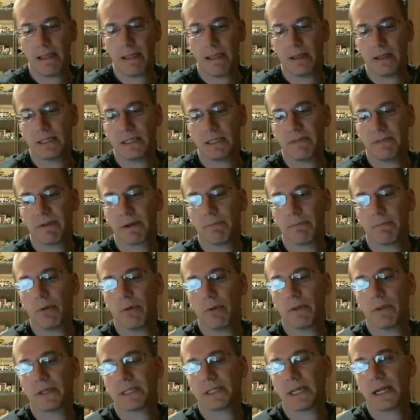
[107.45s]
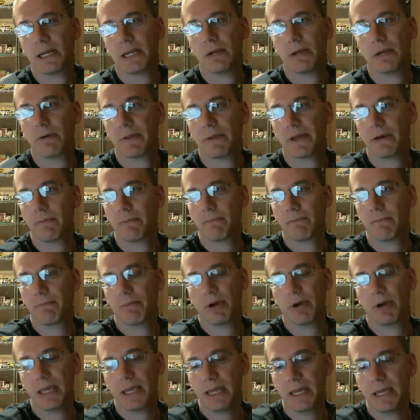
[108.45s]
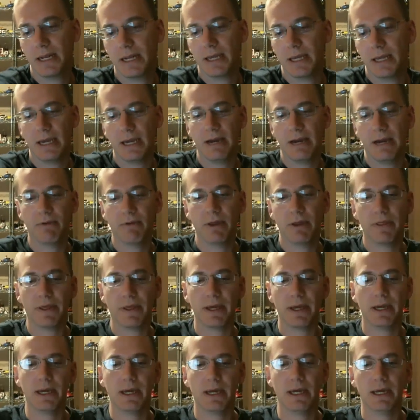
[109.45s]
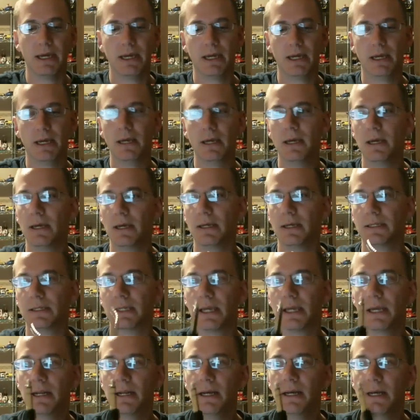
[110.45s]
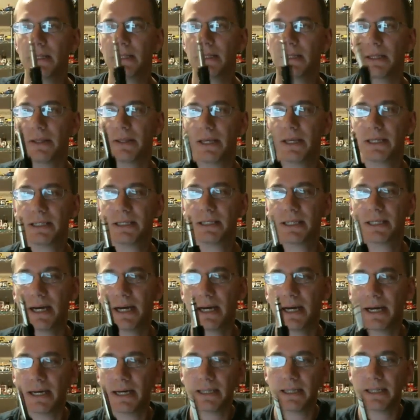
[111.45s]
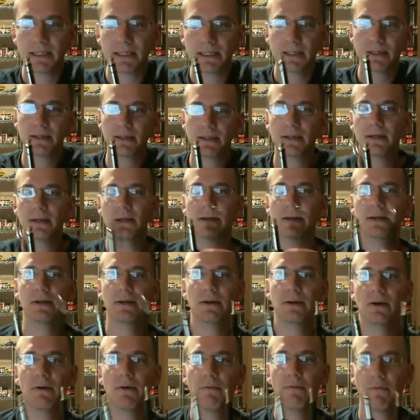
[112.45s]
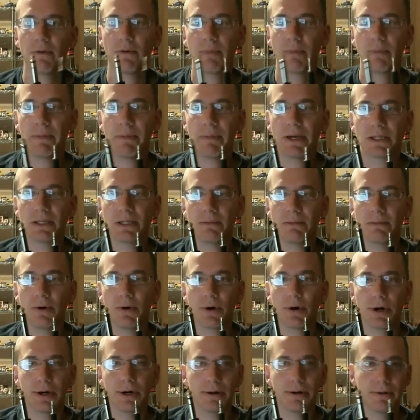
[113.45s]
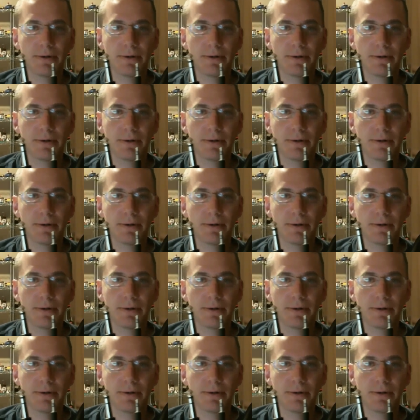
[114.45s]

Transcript: Let's see if I can pull this out of here without breaking everything. Yes, I can. To this size for my mixing board.